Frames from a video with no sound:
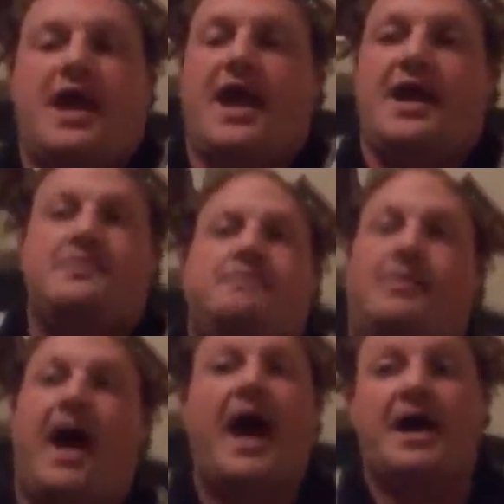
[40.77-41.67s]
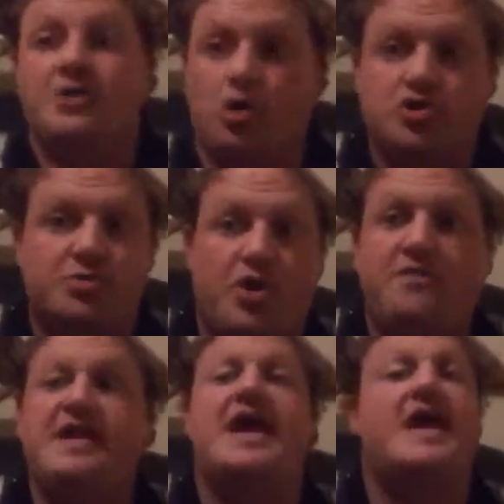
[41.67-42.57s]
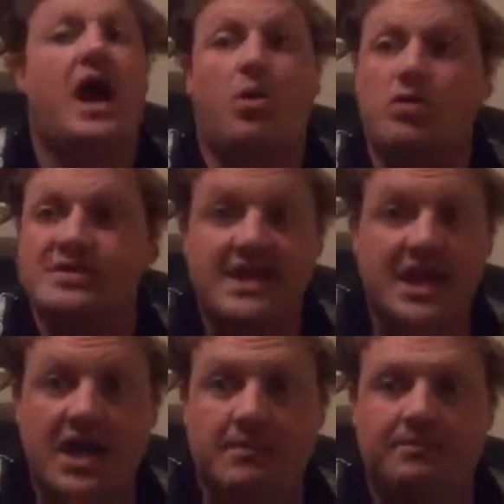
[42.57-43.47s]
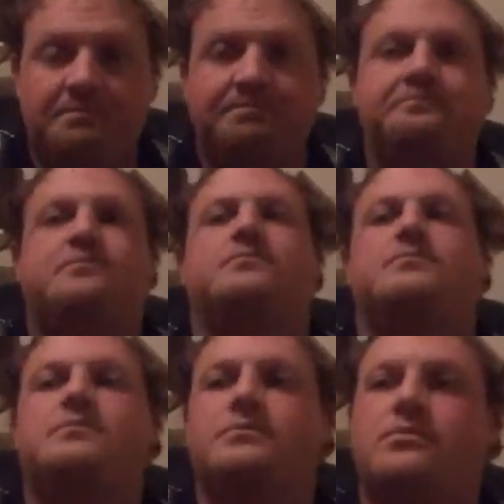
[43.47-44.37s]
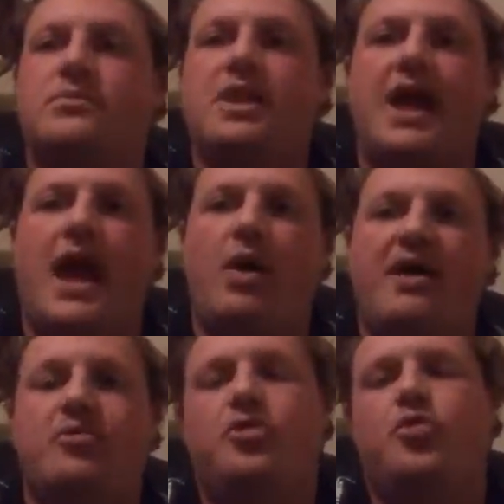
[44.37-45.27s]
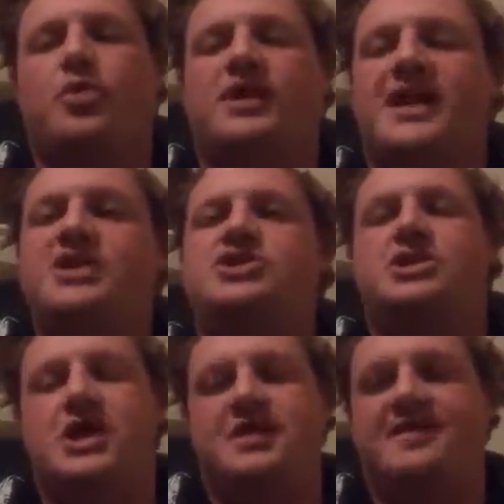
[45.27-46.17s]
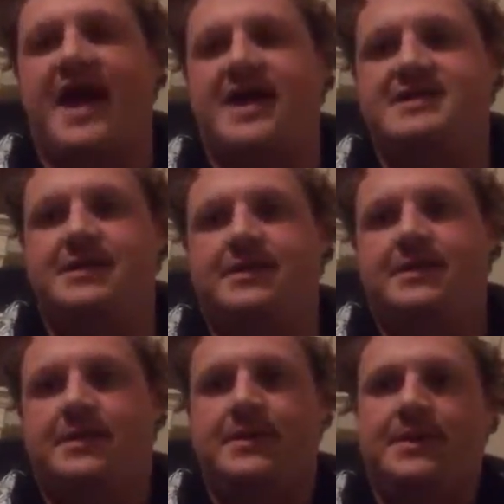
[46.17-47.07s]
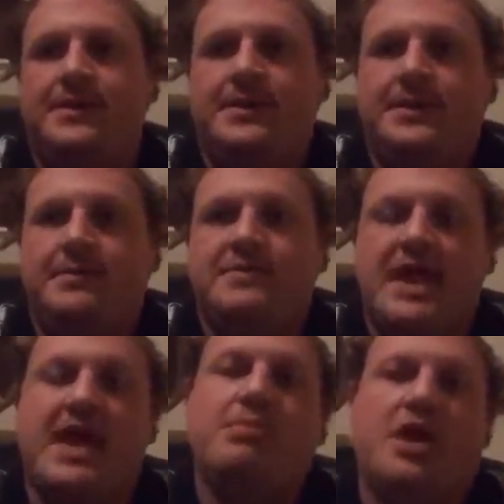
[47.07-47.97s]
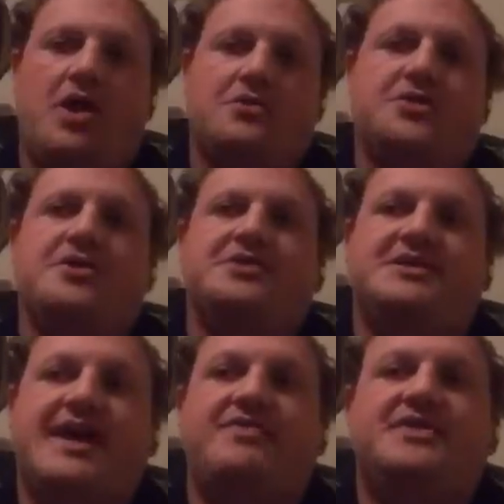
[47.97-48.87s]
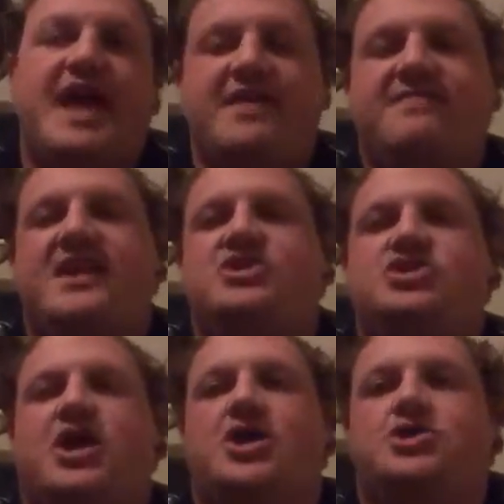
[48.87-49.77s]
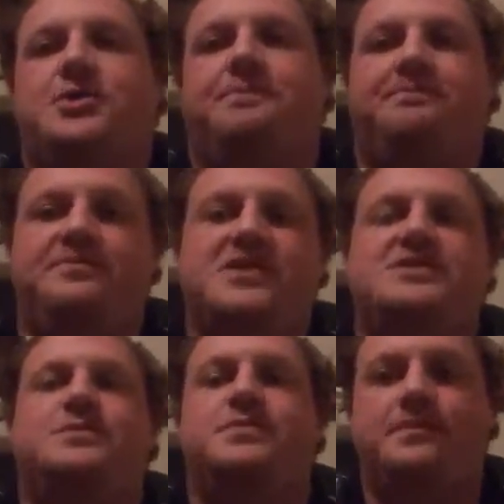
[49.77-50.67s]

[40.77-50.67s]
And I endorse the movie, and I want to see it again. However, the religion that he belonged to, the Seventh-Day Adventist Church, this